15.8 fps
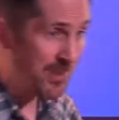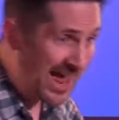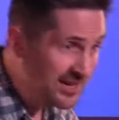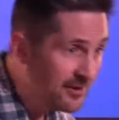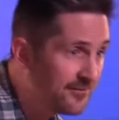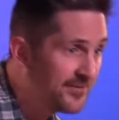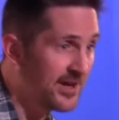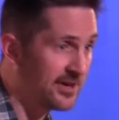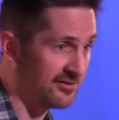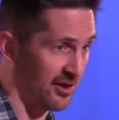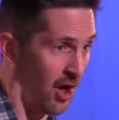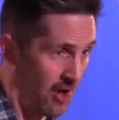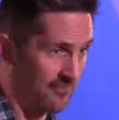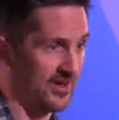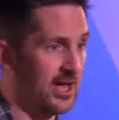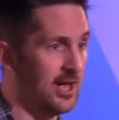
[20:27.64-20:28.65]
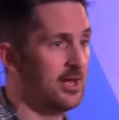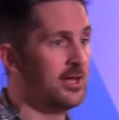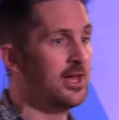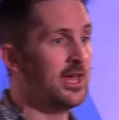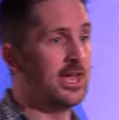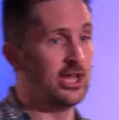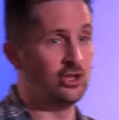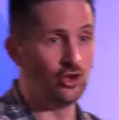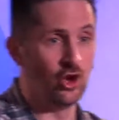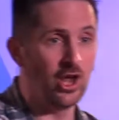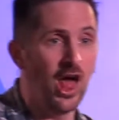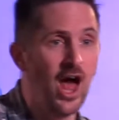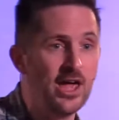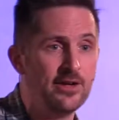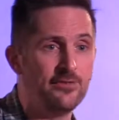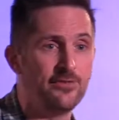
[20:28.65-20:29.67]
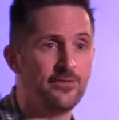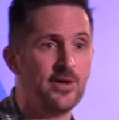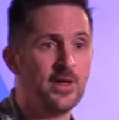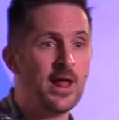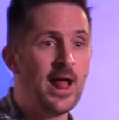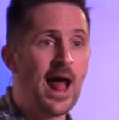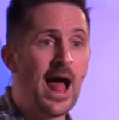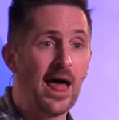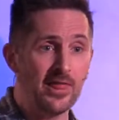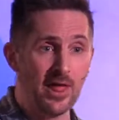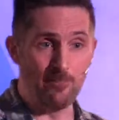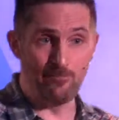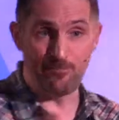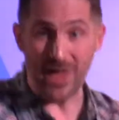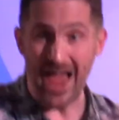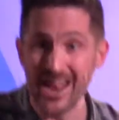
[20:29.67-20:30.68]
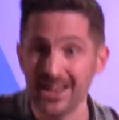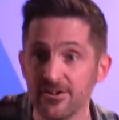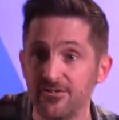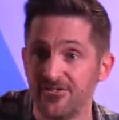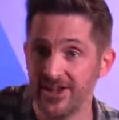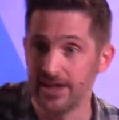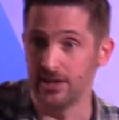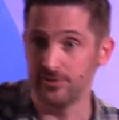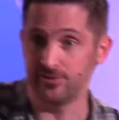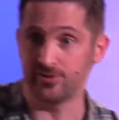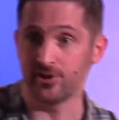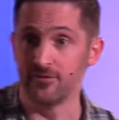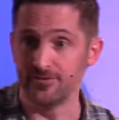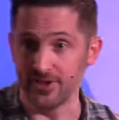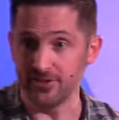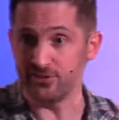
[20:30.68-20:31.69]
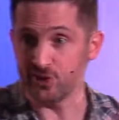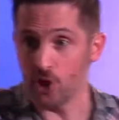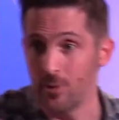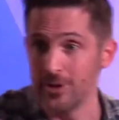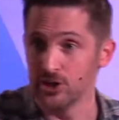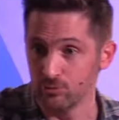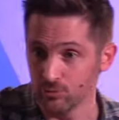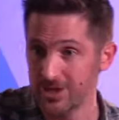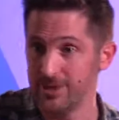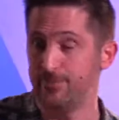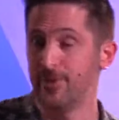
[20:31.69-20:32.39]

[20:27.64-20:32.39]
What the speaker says: benefits of it in your life. And the benefits of this sowing and